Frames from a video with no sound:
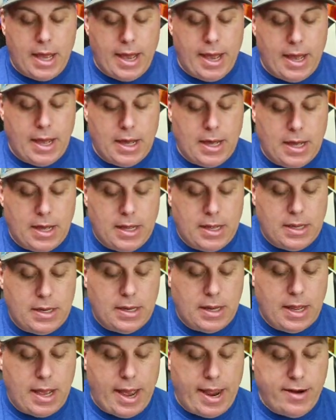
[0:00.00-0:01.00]
Uh,
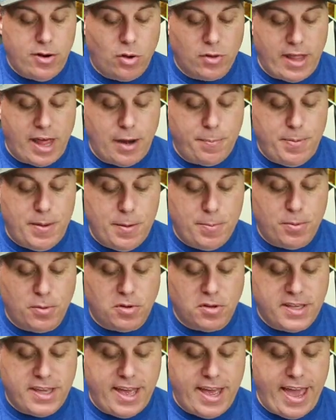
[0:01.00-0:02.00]
I know a lot of
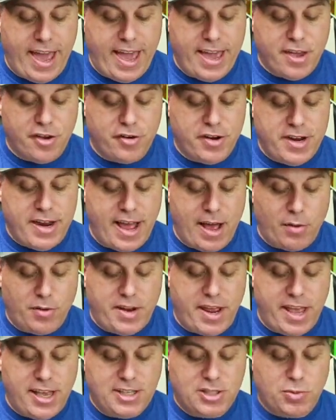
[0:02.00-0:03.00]
people get angry
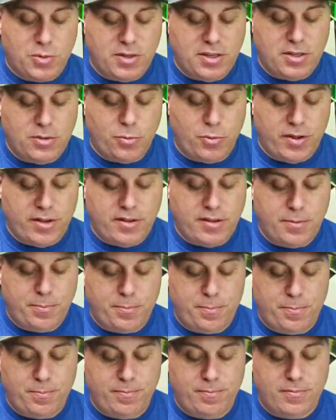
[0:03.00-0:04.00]
nowadays when, when,
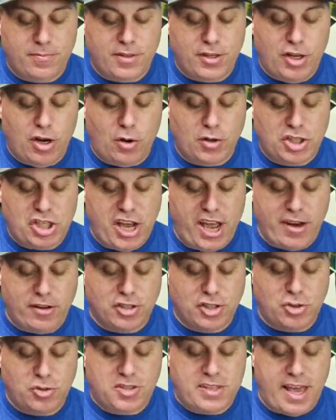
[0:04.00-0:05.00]
you know,
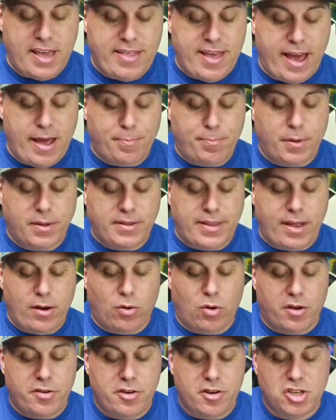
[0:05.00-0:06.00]
channels who say that, but they
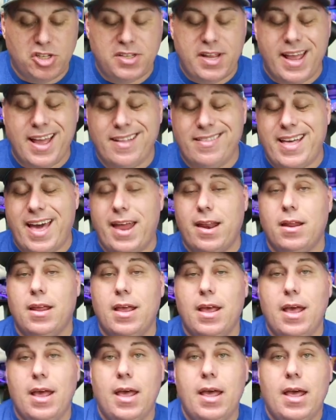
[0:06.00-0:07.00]
don't understand that
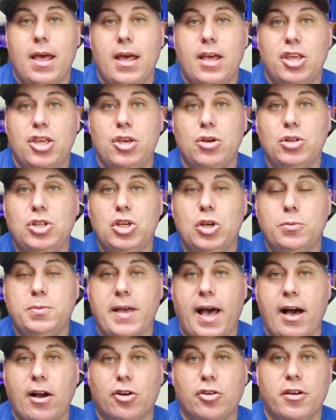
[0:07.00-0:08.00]

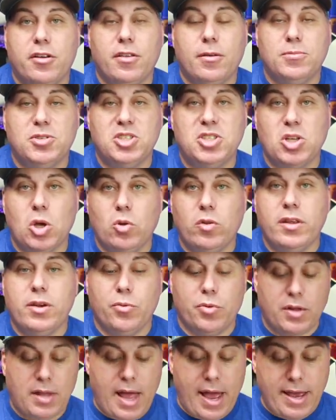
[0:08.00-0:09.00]
YouTube's algorithm solely
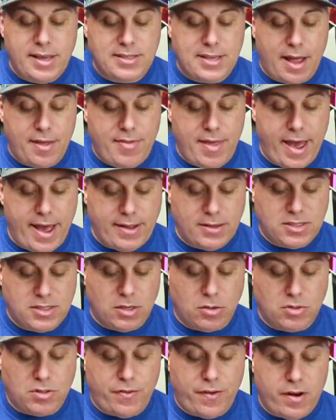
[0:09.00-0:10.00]
relies on that.
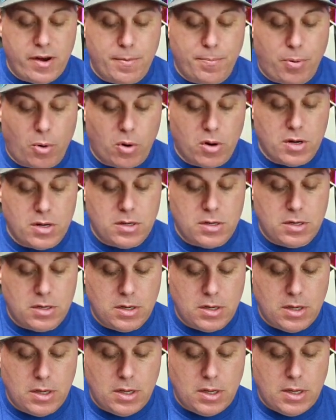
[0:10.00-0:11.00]
So it's very important
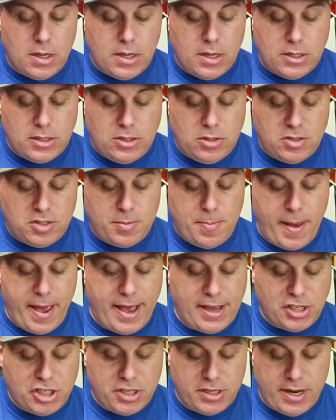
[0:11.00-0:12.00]
to
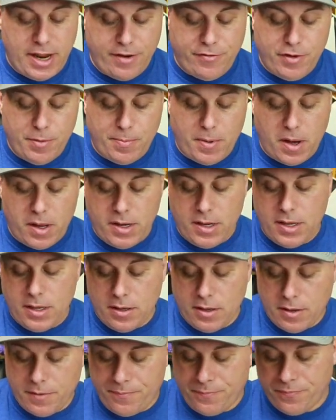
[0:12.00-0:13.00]
smash it,
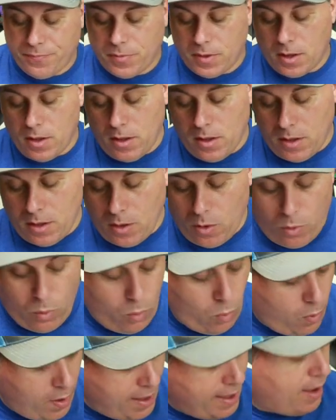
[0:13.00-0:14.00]
everybody.
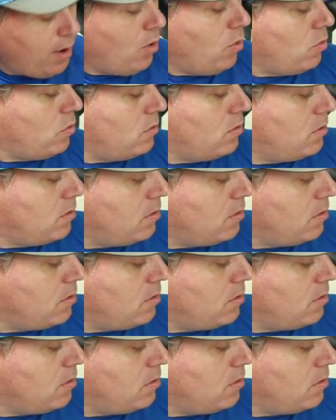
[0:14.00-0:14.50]
Wow.